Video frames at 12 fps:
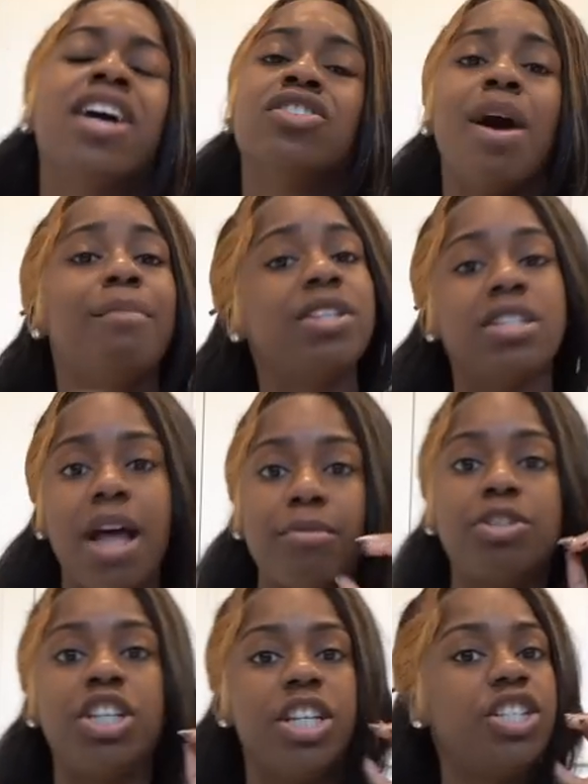So I'm gonna
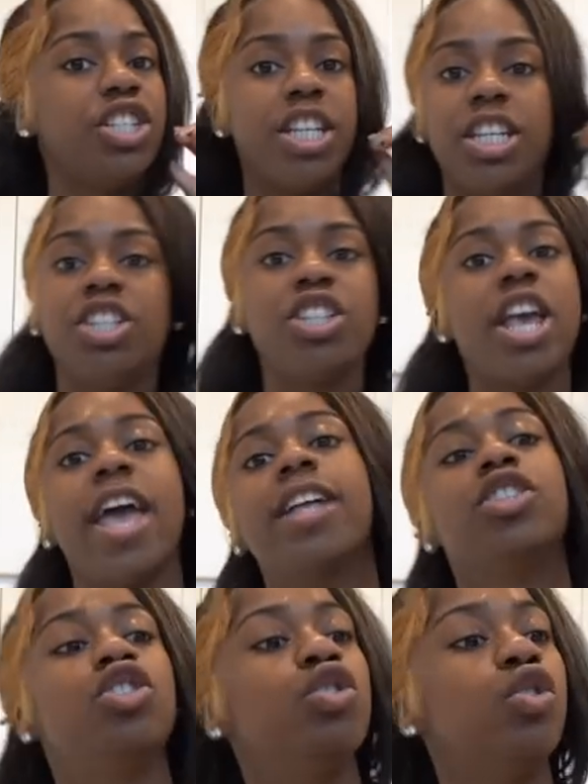stop chitty
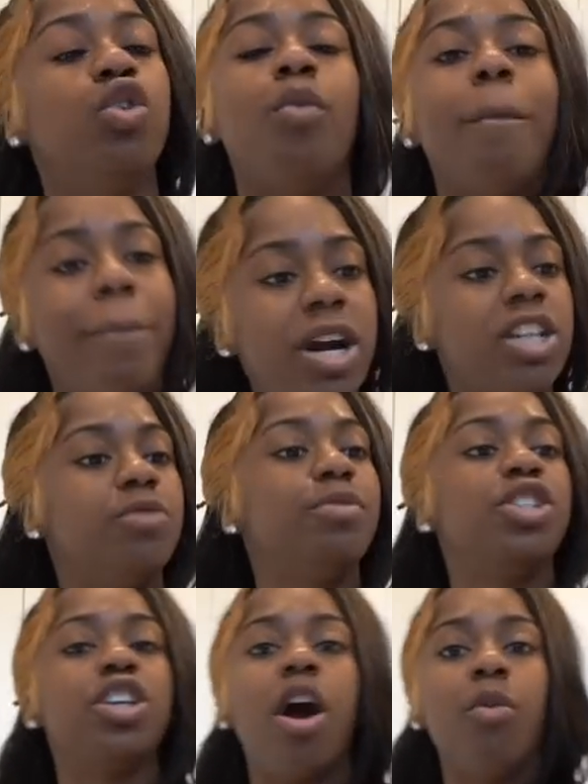chat too much,
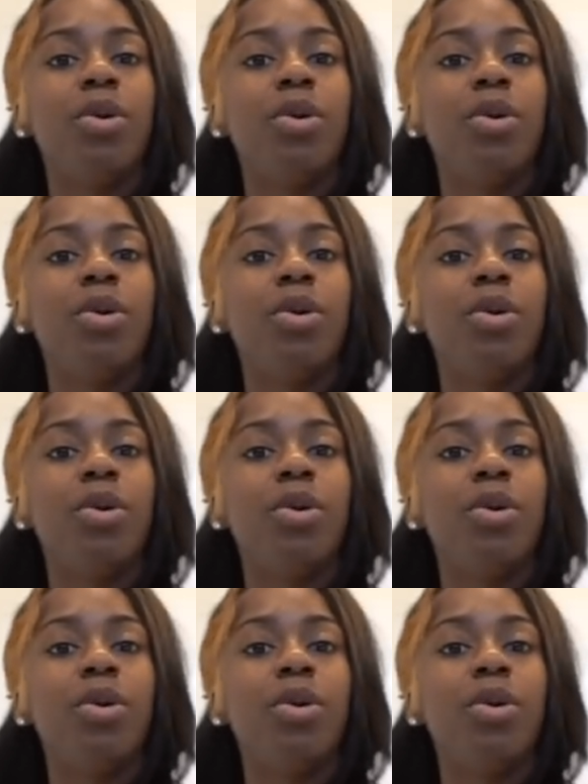but y'all,